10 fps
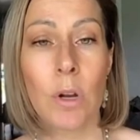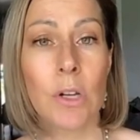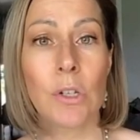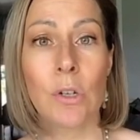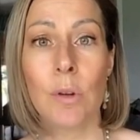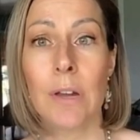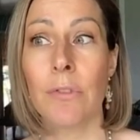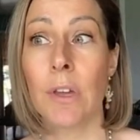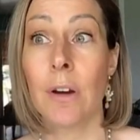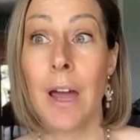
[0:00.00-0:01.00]
they want to uh, ah. do,
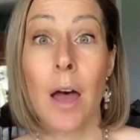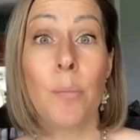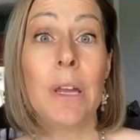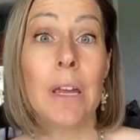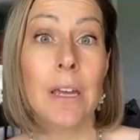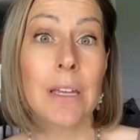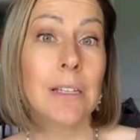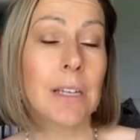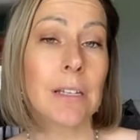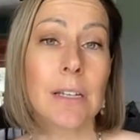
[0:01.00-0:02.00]
if they're happy and
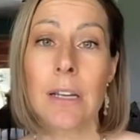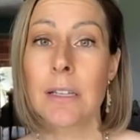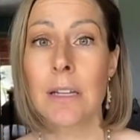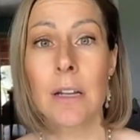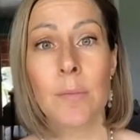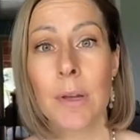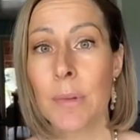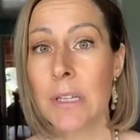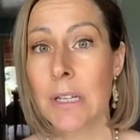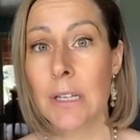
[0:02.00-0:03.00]
consenting, it's none of my
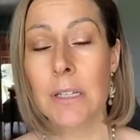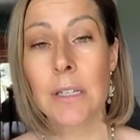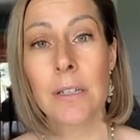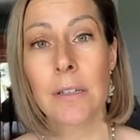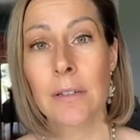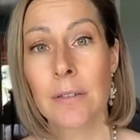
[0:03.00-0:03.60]
business.